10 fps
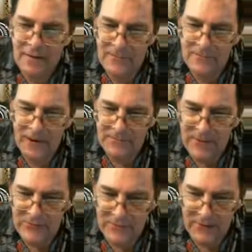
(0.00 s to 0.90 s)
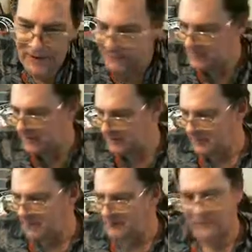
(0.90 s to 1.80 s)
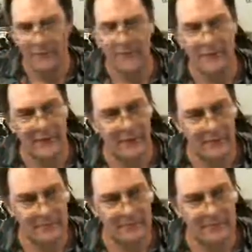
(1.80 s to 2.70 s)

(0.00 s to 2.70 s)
Mike Pizza Man, there it is. We got him.